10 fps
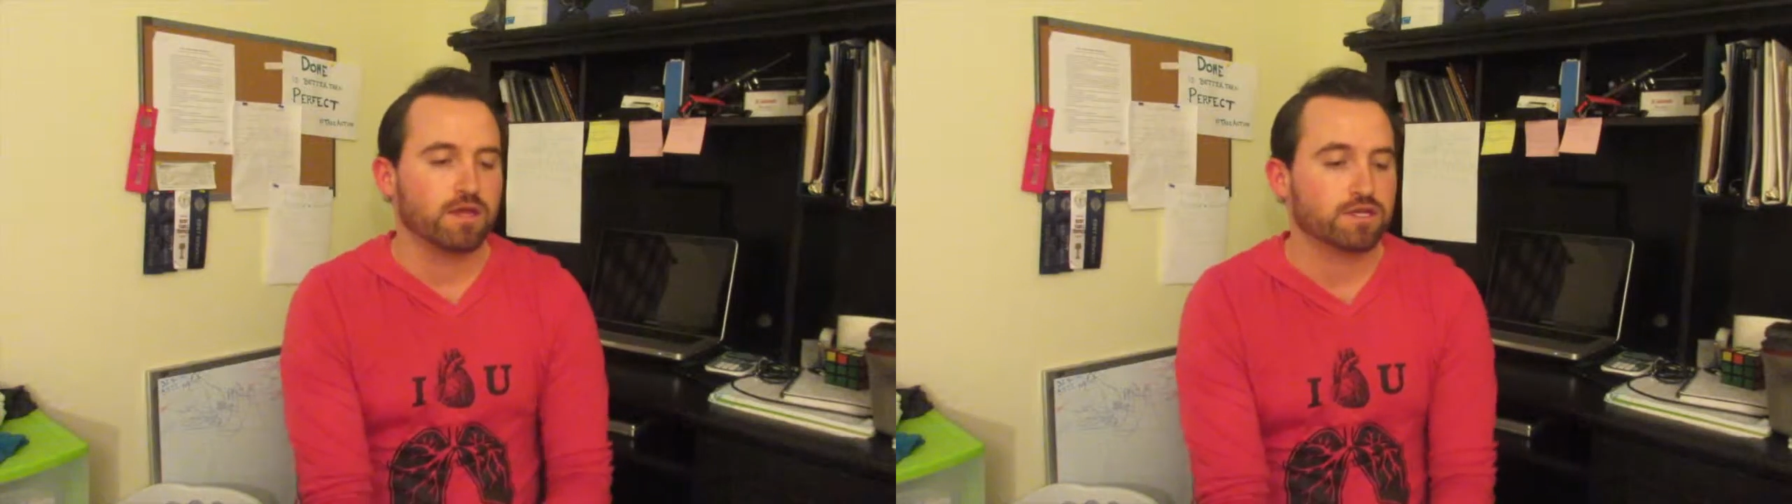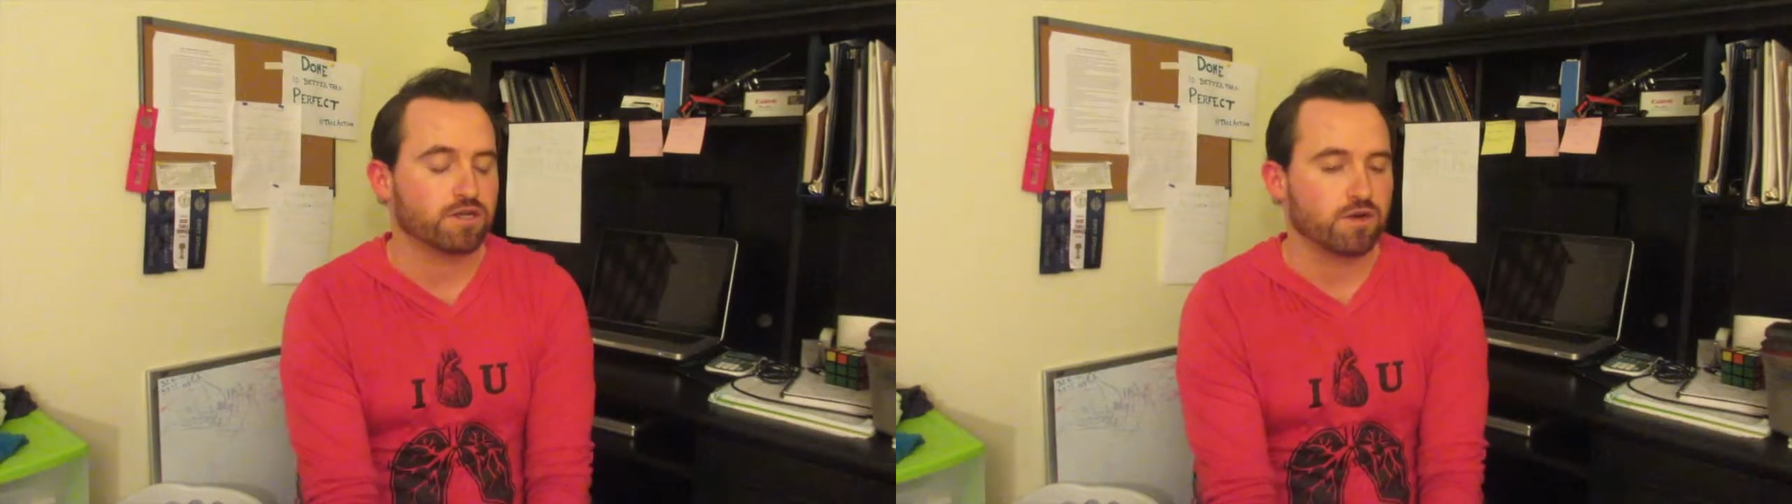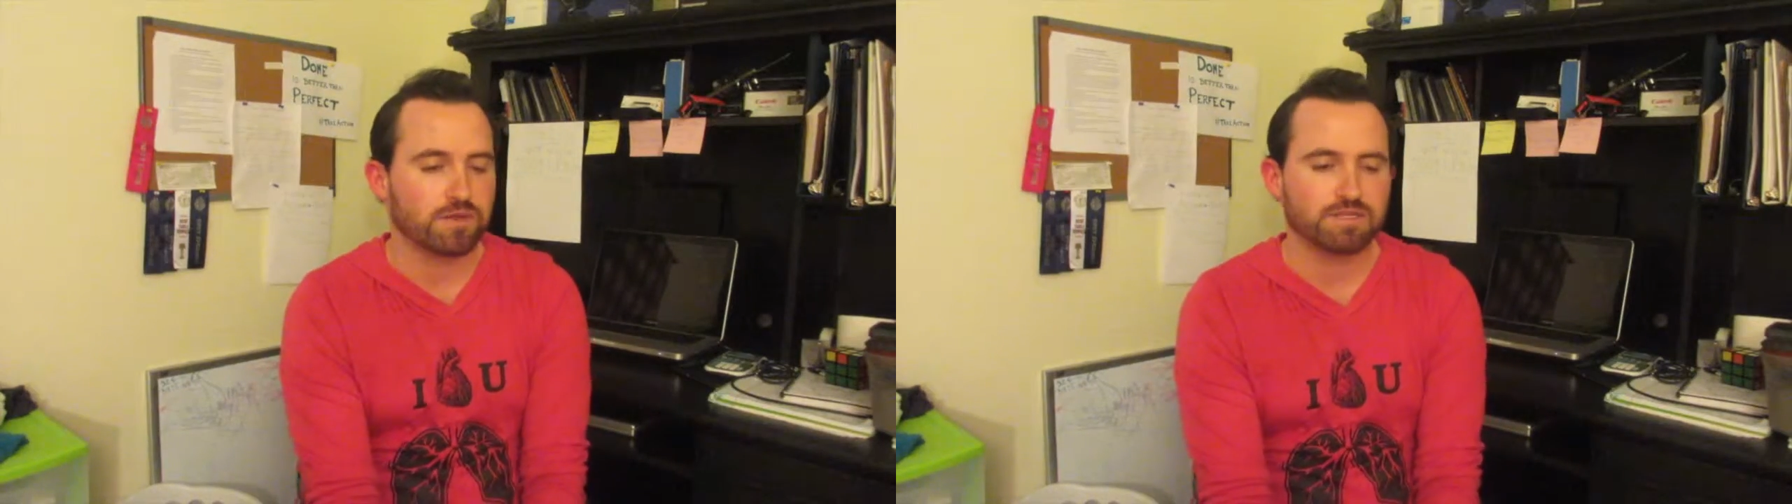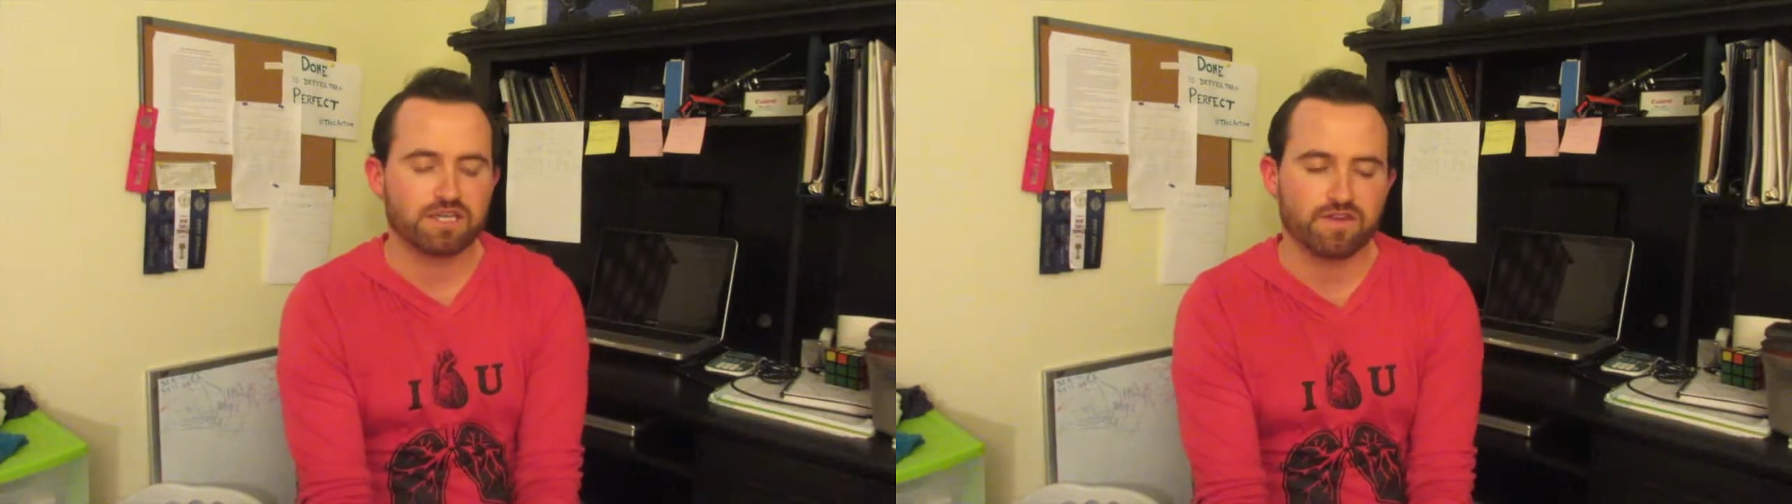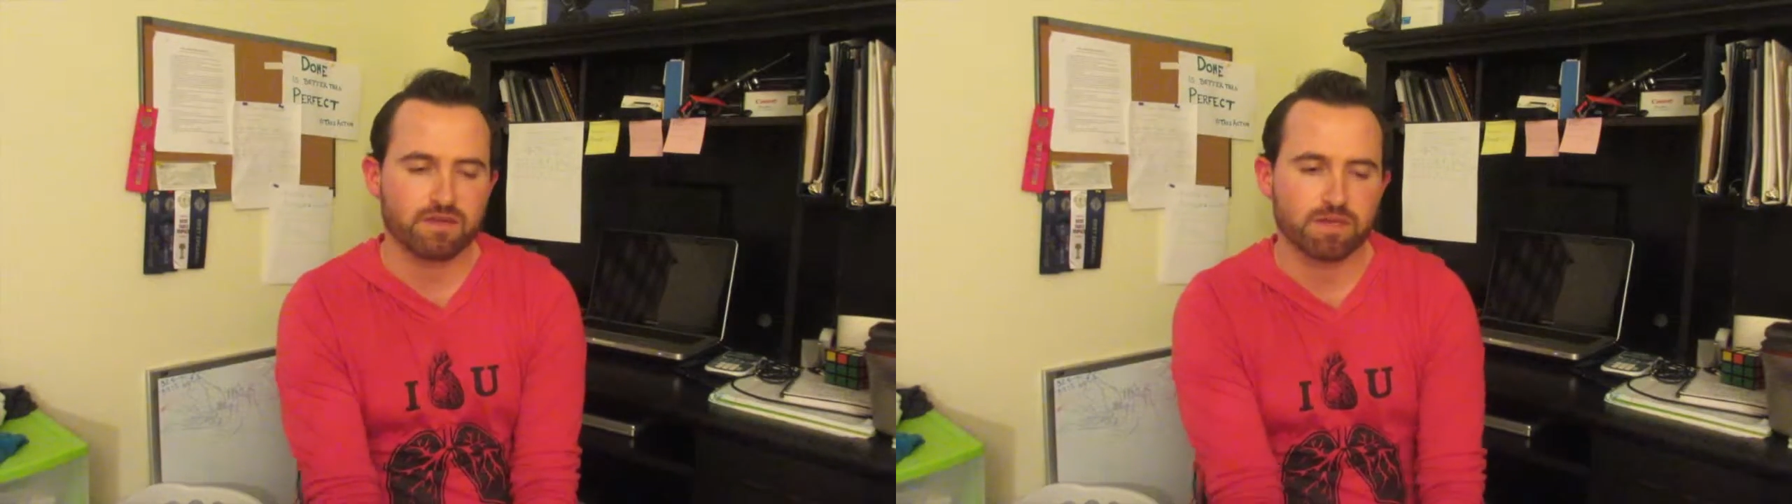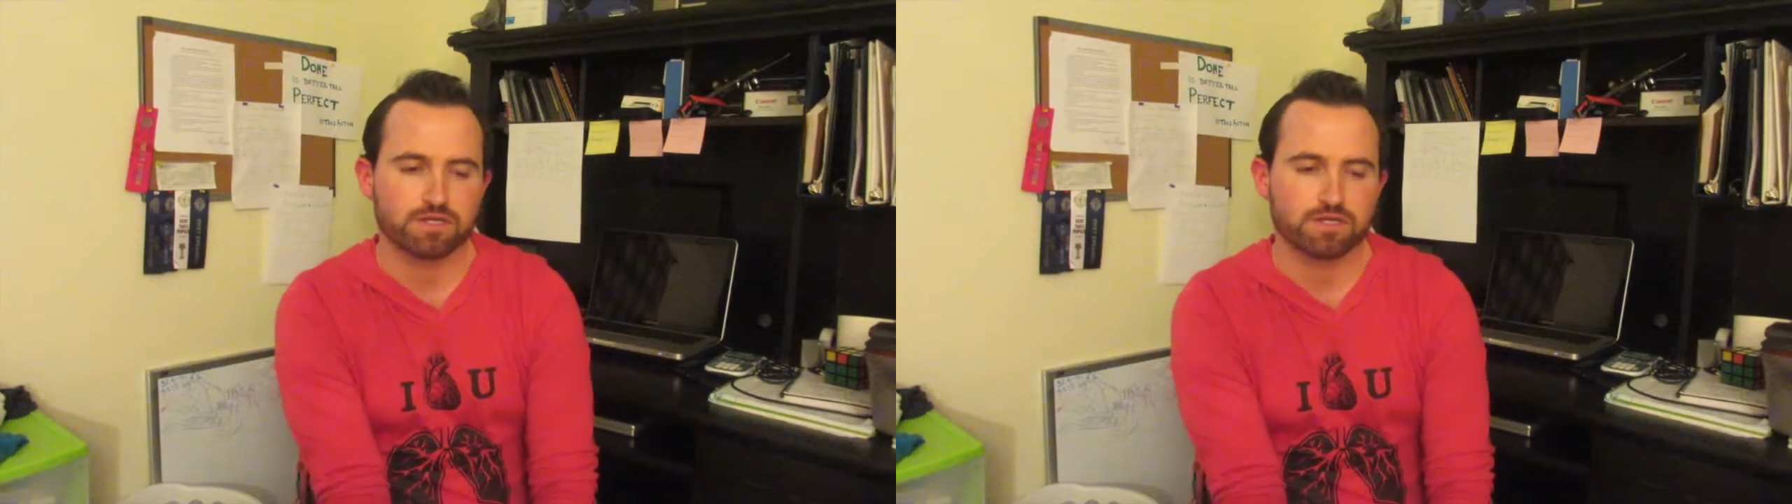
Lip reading: So let me see if I can be